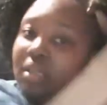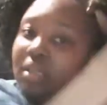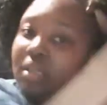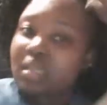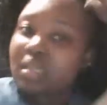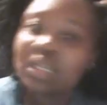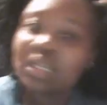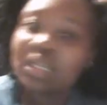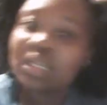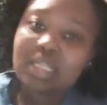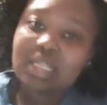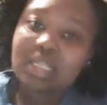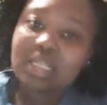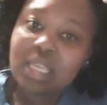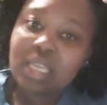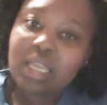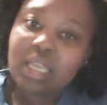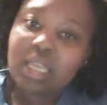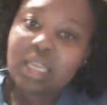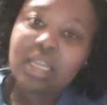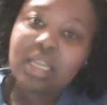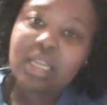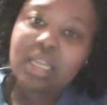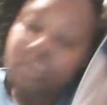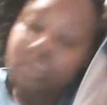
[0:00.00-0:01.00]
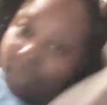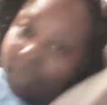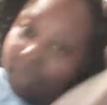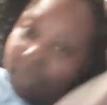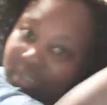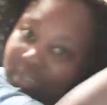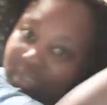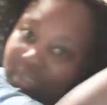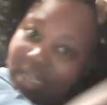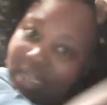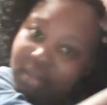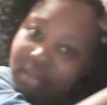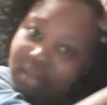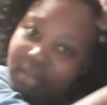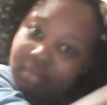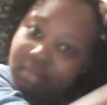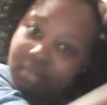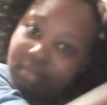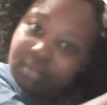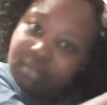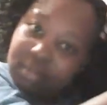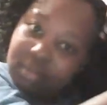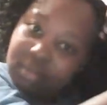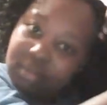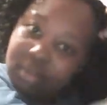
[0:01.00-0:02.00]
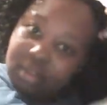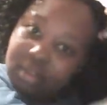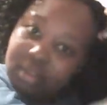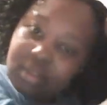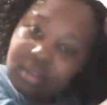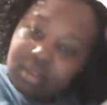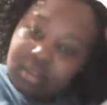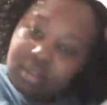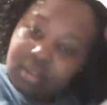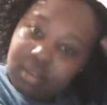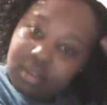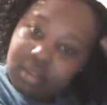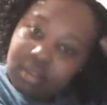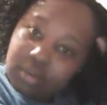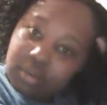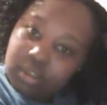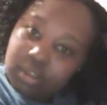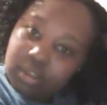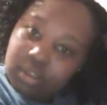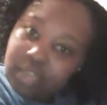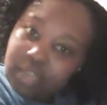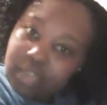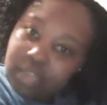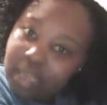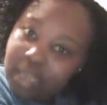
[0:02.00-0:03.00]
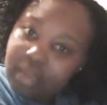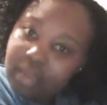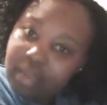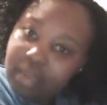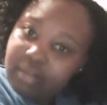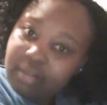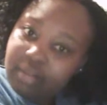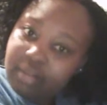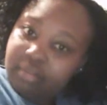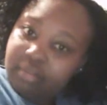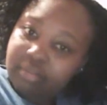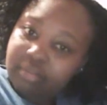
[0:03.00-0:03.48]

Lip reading: is I take and I spritz down the crochet hair